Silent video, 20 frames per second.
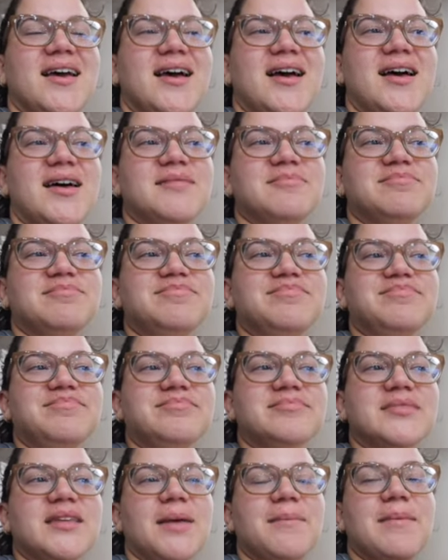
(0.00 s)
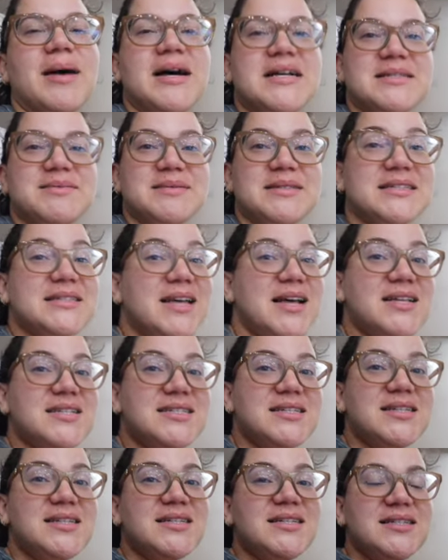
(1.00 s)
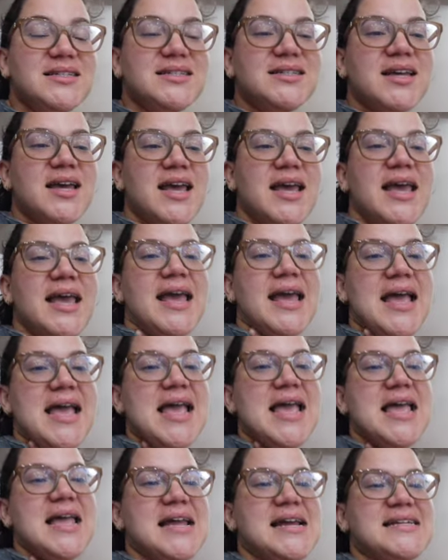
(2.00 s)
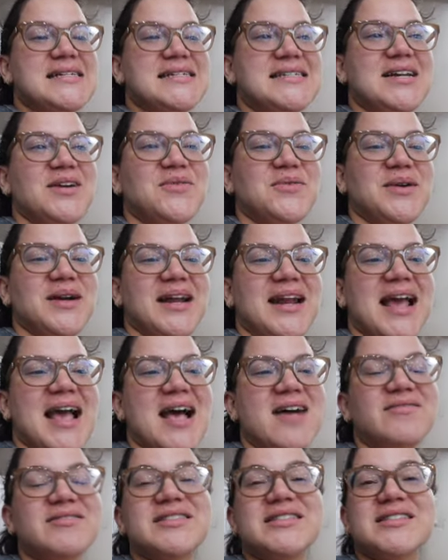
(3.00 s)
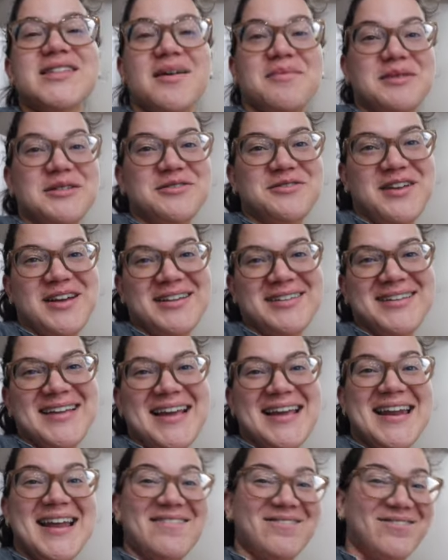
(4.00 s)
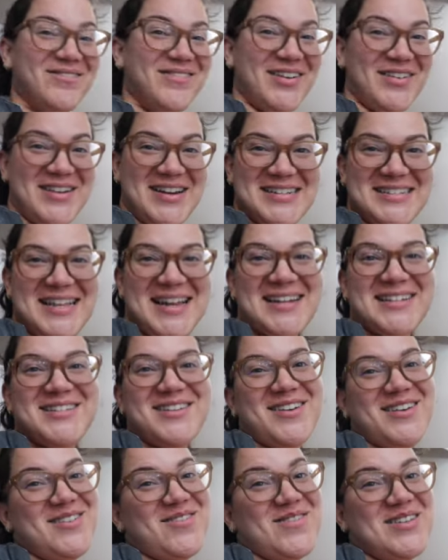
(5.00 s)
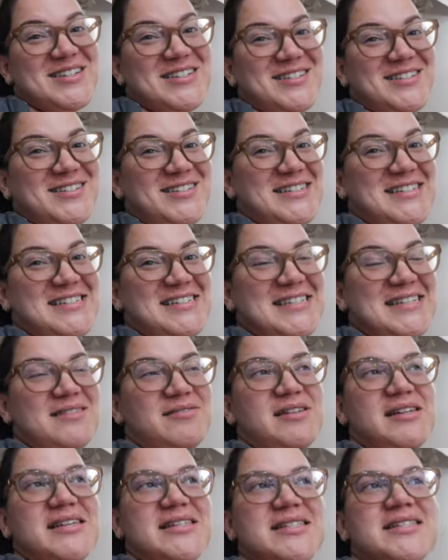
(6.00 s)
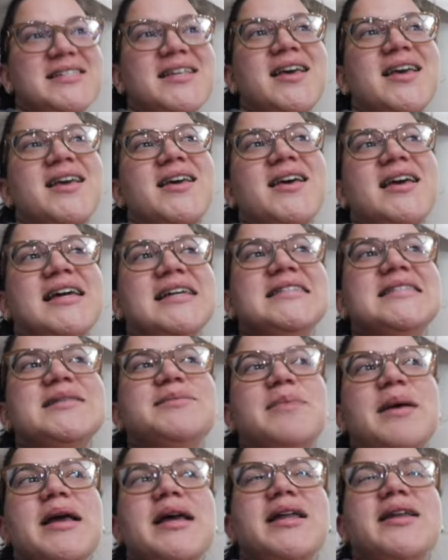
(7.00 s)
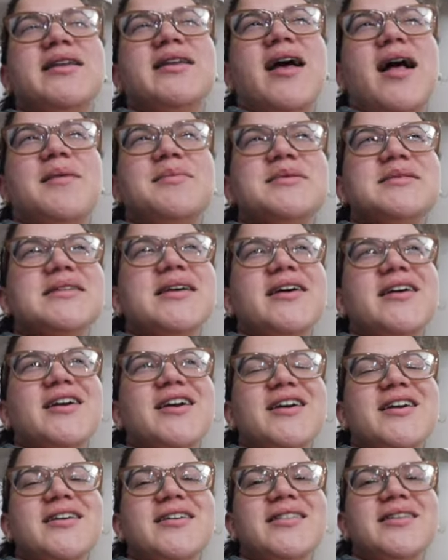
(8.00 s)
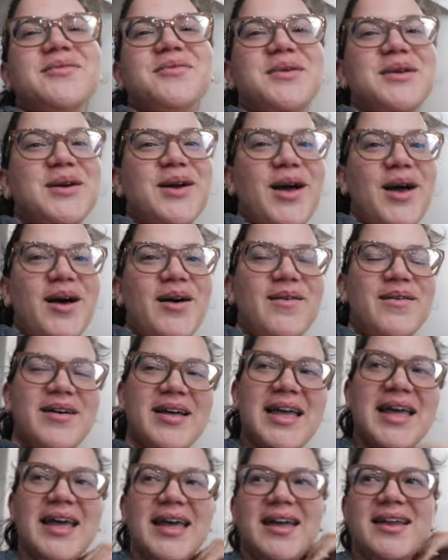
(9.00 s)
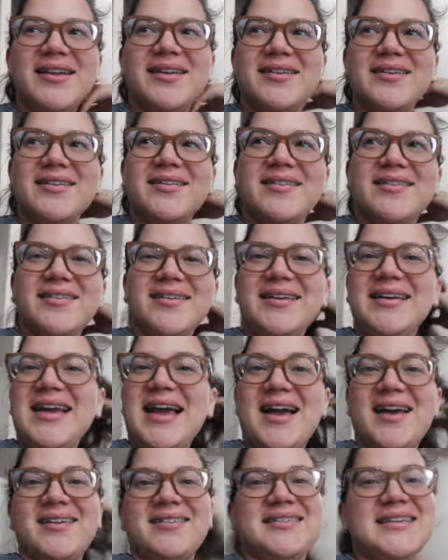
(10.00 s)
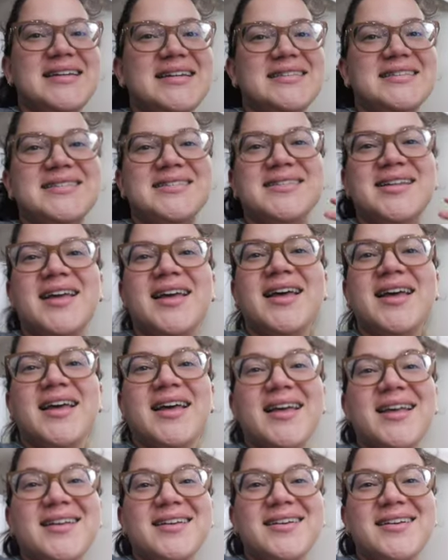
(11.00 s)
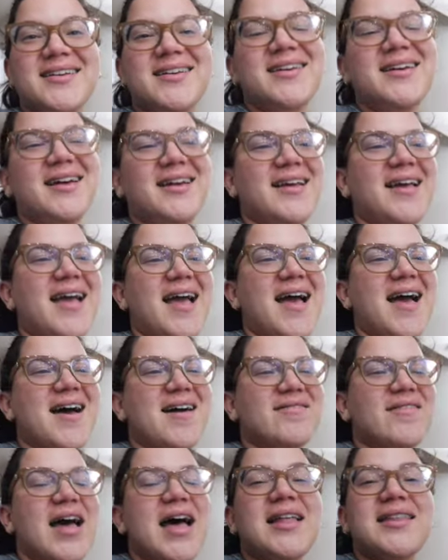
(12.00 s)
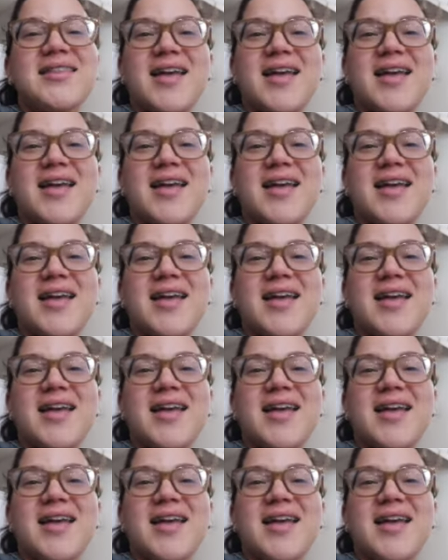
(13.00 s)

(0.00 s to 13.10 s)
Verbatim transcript: um, my husband's cousin and we're gonna have so much fun and I'm very excited to go to Washington DC because it's been almost a year that wouldn't go and yeah it's gonna have a